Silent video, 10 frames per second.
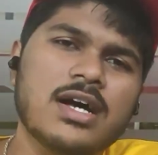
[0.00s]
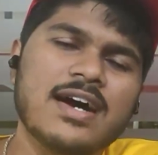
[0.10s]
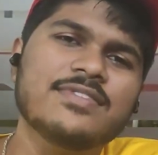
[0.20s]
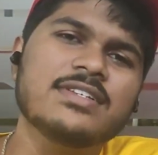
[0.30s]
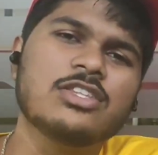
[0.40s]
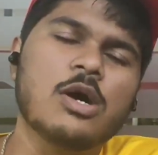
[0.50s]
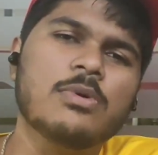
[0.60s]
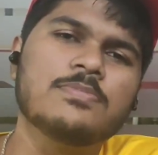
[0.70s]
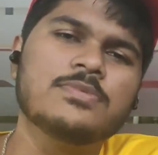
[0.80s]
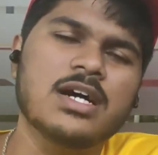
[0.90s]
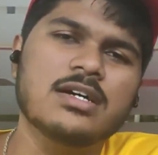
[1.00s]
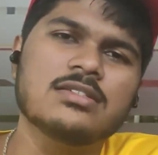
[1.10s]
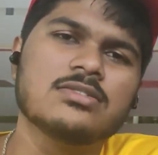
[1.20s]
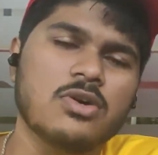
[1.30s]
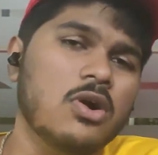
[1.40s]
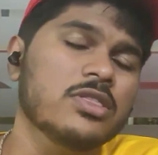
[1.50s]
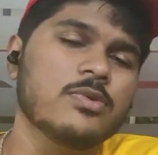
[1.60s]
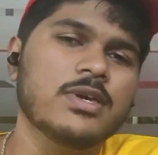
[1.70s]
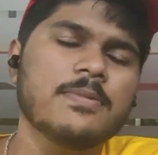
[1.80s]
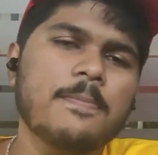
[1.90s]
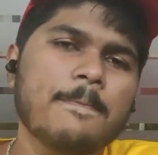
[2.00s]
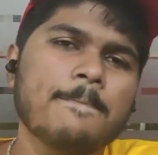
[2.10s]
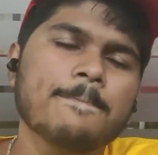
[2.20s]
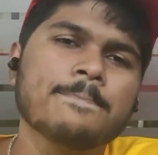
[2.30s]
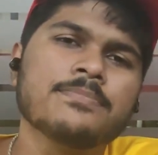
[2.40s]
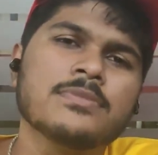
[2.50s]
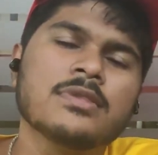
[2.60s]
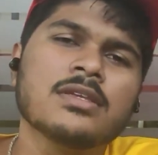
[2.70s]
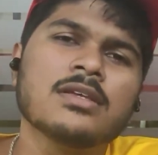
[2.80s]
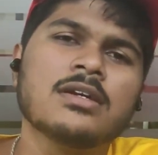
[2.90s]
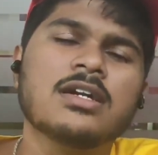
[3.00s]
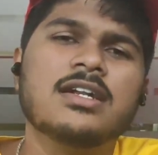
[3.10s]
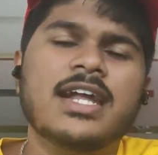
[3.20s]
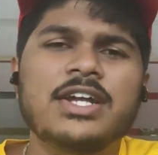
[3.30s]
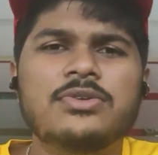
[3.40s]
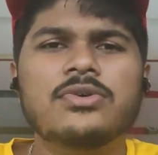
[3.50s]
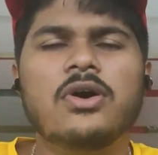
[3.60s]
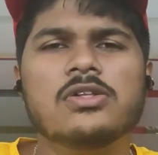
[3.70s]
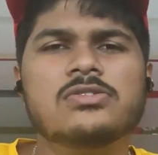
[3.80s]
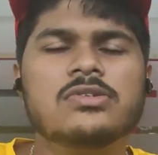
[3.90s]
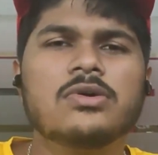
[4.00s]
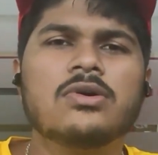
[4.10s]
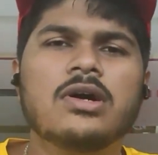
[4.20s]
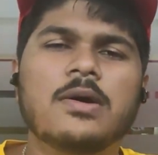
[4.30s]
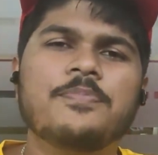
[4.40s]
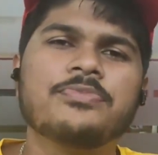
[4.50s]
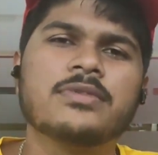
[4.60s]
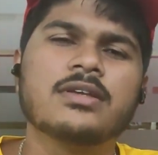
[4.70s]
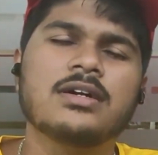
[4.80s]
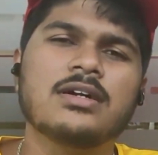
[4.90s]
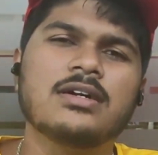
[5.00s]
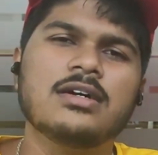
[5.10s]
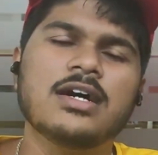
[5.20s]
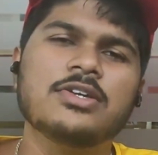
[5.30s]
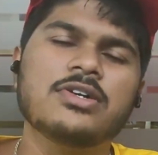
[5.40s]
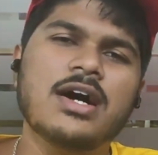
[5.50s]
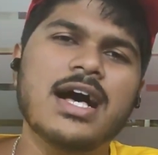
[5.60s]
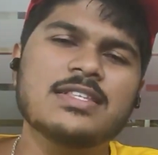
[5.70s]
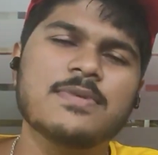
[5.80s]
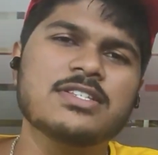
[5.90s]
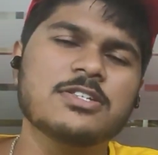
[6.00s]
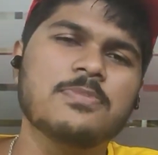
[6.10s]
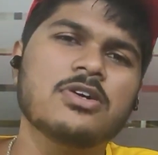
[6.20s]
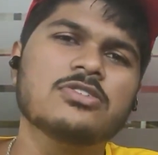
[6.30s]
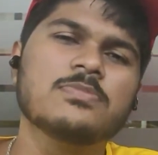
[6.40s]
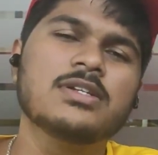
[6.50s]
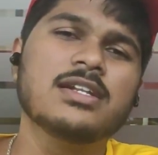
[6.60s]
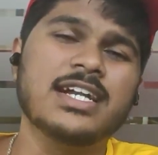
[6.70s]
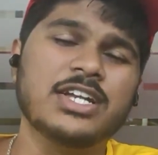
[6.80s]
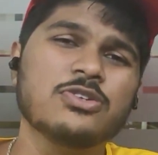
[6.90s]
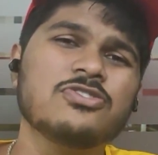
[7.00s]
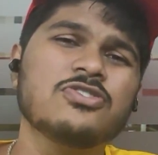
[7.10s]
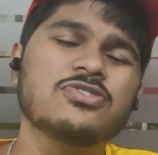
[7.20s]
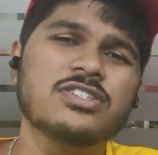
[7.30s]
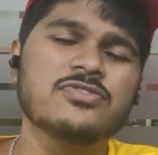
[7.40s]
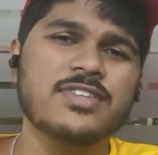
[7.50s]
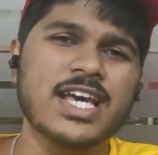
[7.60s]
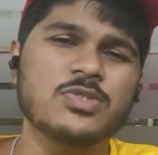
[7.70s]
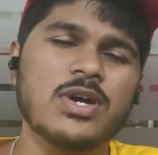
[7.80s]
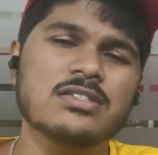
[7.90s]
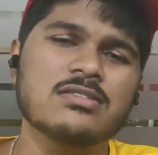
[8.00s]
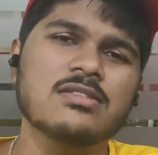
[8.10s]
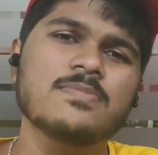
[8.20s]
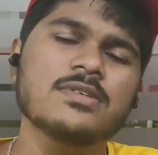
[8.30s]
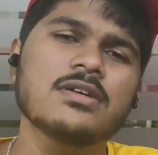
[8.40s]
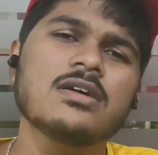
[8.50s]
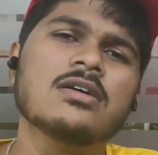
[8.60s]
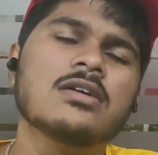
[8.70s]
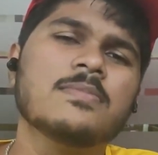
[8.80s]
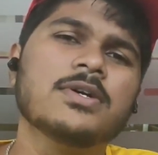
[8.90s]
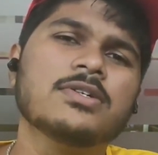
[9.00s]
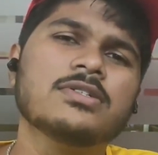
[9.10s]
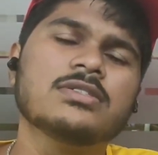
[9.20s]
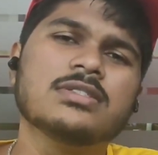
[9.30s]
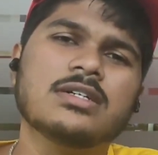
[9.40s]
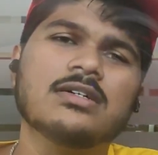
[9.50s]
have these top-up charges on the way. Try to also, as much as possible, reduce usage of the HVAC systems, because